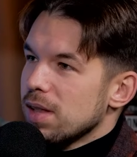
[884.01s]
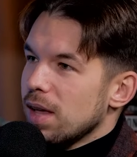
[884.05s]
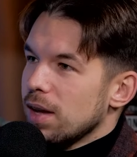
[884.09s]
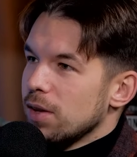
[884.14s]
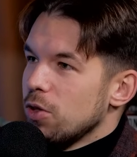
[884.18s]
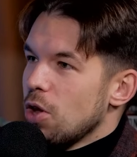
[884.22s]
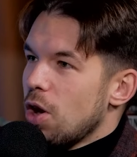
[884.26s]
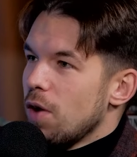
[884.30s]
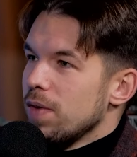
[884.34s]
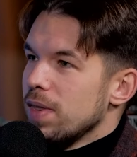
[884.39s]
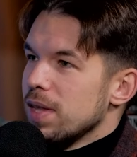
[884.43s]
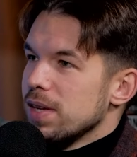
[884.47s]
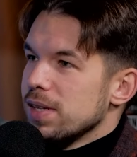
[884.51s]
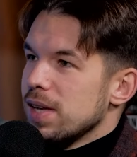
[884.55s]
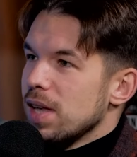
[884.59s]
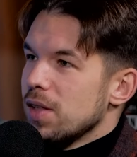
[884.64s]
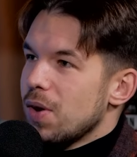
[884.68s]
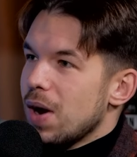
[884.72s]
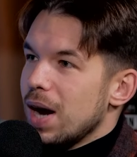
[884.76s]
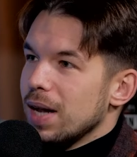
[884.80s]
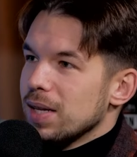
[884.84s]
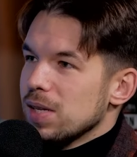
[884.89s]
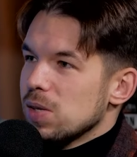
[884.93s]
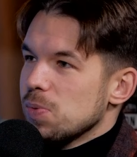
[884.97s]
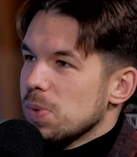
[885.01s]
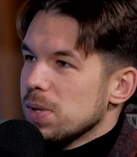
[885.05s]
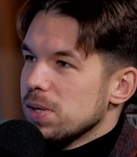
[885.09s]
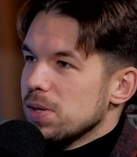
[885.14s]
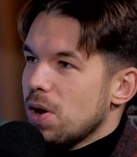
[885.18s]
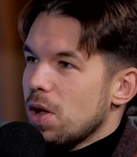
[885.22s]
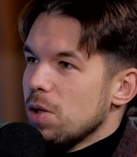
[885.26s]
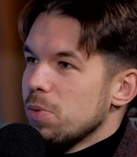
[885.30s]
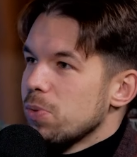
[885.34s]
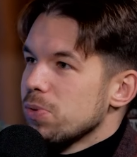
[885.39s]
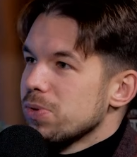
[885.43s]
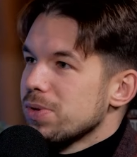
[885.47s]
Dovydas Giedraitis was
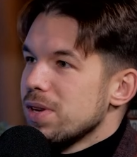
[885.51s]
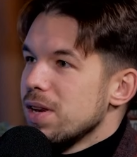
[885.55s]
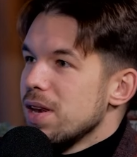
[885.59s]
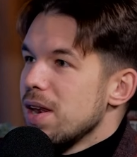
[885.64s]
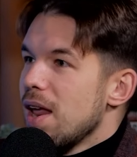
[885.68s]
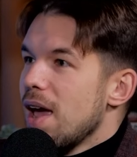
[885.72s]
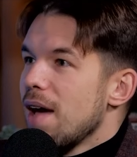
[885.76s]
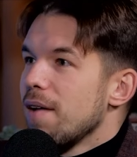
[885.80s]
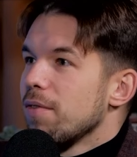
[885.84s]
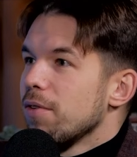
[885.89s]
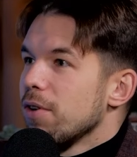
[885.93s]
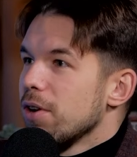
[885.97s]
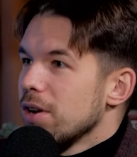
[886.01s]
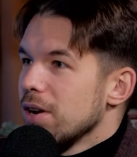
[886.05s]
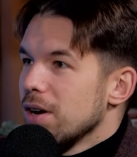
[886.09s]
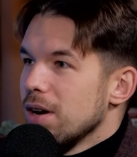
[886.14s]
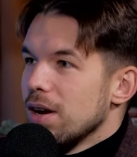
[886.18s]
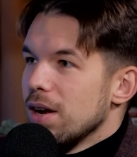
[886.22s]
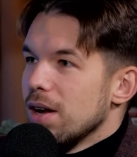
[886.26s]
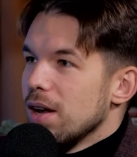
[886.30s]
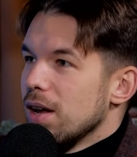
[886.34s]
almost never